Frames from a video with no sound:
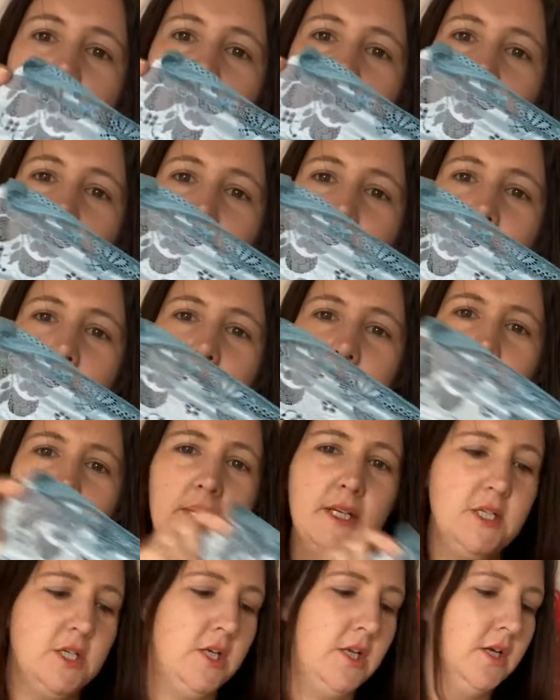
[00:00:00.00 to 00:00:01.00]
That one,
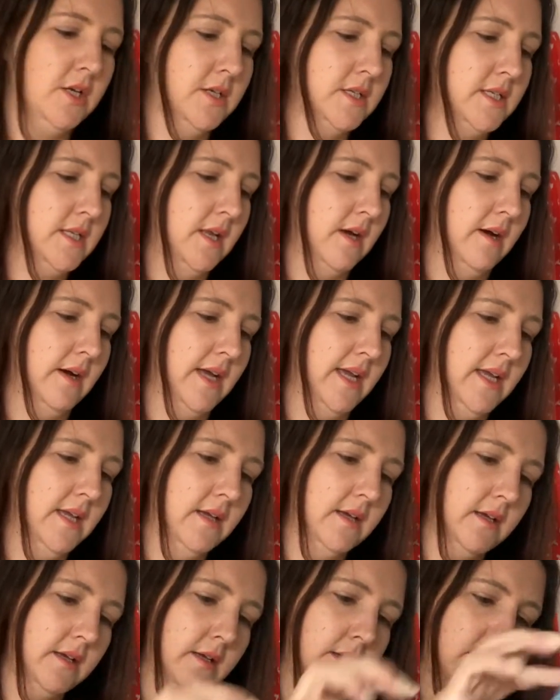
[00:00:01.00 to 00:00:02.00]
which looks
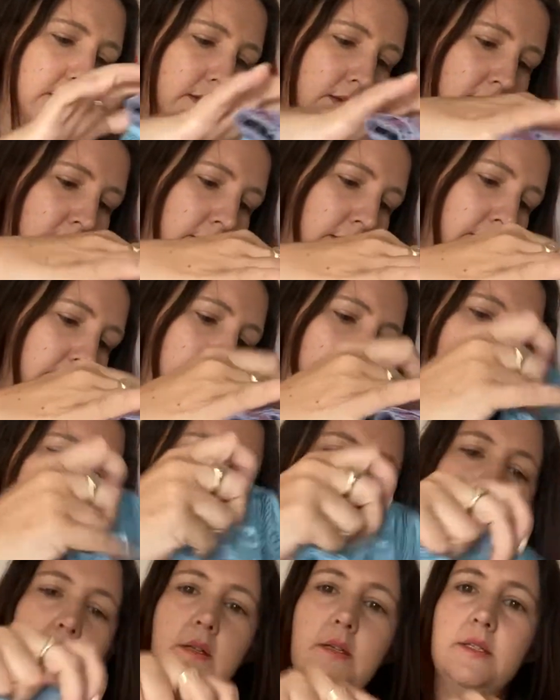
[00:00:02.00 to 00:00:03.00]
like,
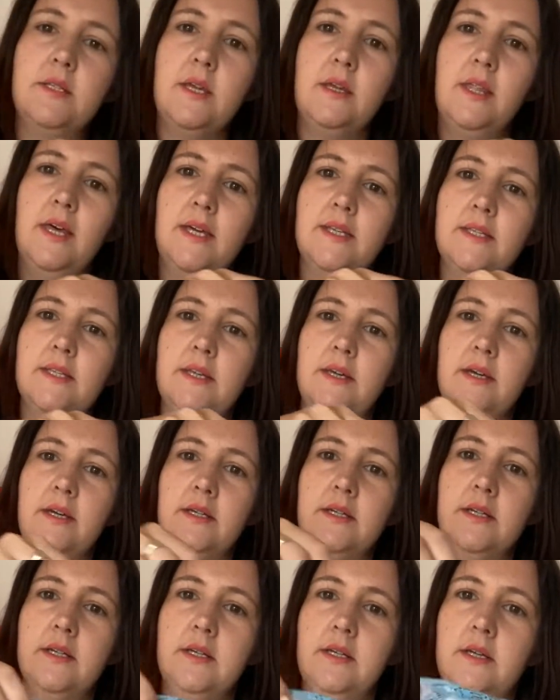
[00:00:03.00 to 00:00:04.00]
oh, let's go that
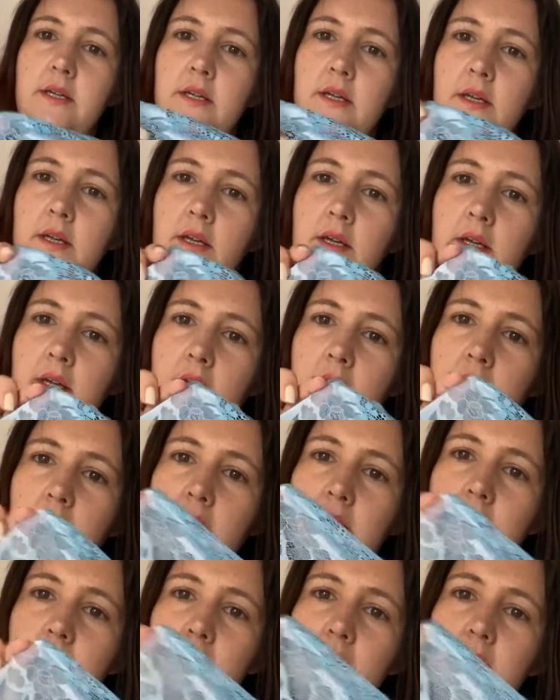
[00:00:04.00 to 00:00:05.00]
side.
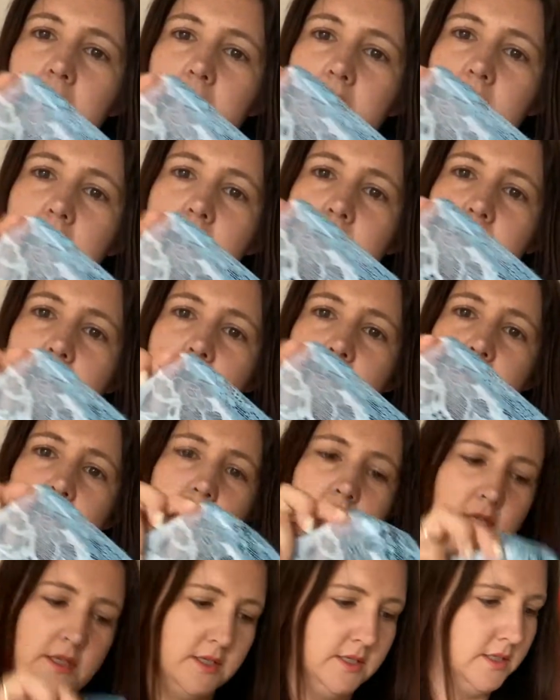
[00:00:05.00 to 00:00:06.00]
Oh no, still
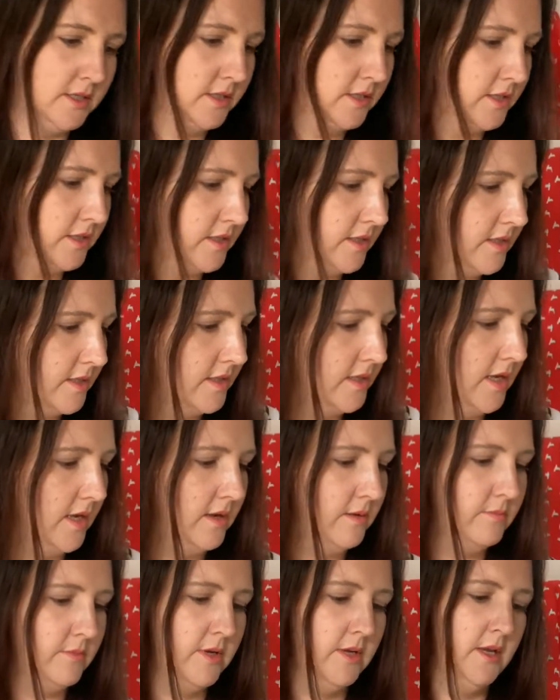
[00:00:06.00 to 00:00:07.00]
just the
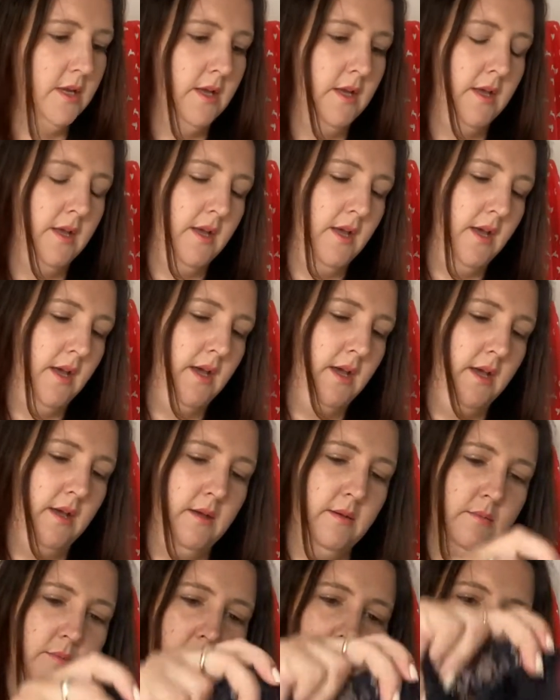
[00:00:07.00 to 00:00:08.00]

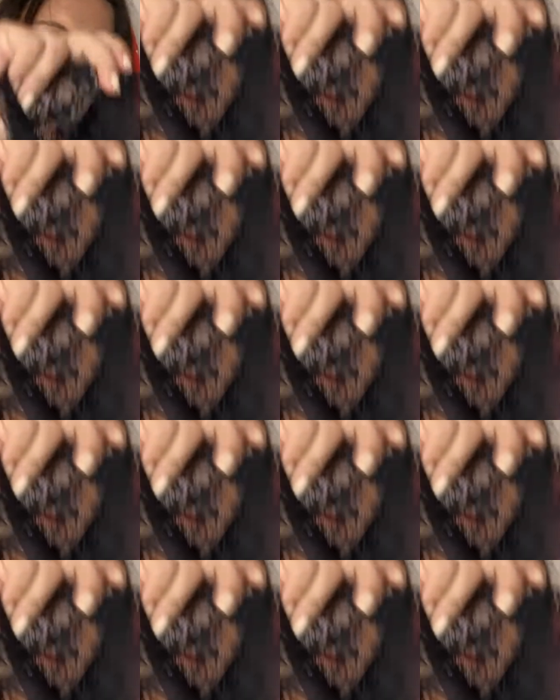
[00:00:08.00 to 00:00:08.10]
same.